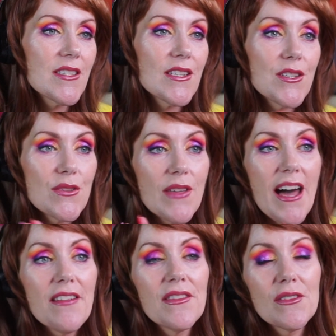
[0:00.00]
to do
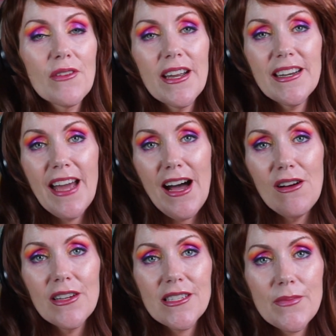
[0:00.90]
that than right
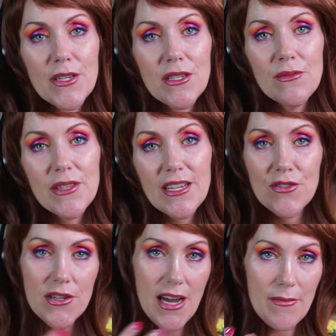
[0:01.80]
now, especially with
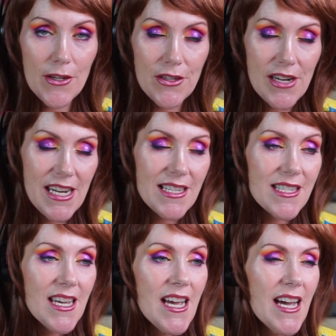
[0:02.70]
extra time on your
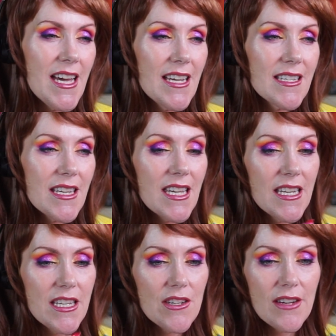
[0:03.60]
hands. And
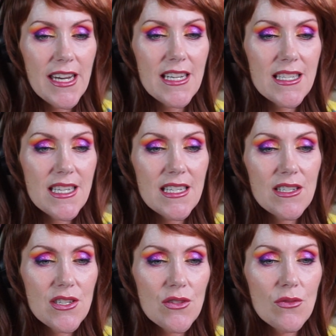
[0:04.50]
getting your hands
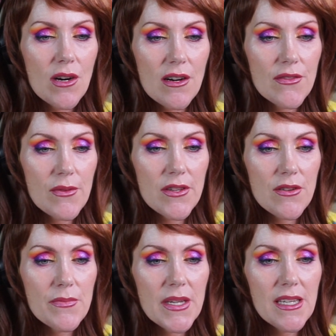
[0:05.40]
into earth, whether
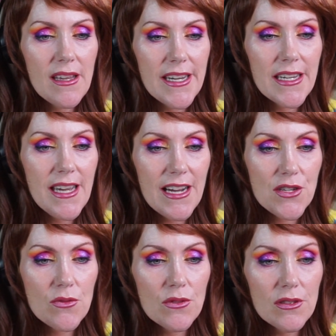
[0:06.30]
it be like
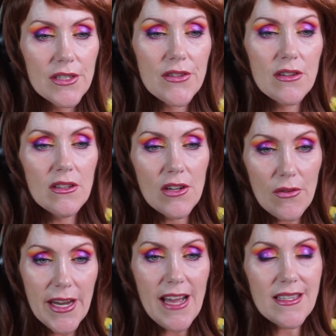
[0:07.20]
actual literal
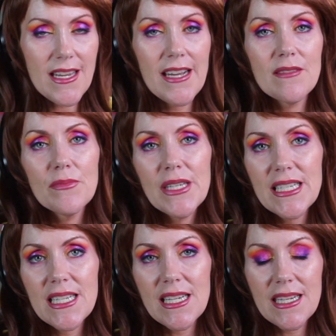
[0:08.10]
going outside and
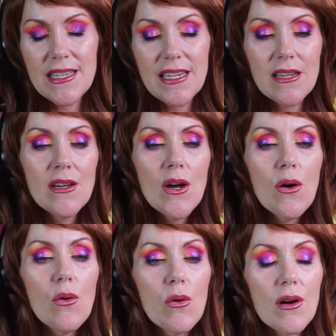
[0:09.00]
planting anything,
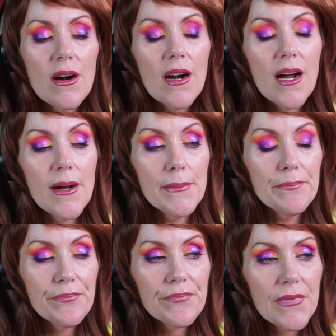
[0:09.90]
or
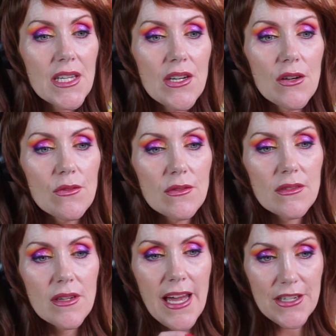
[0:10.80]
you know,
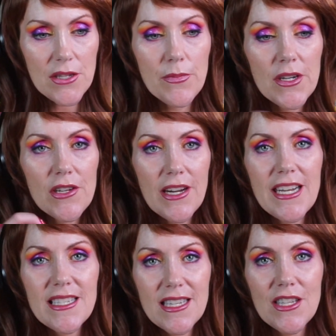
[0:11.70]
actually putting your
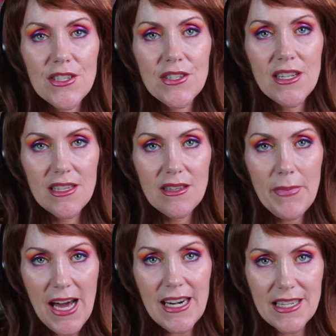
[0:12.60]
hands in the
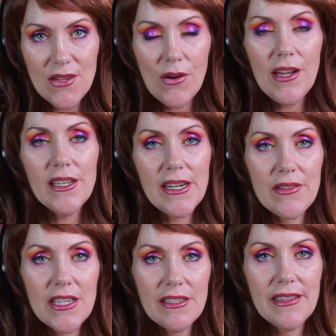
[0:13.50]
potting soil and
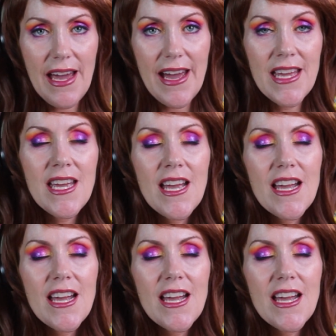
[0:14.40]
everything like that,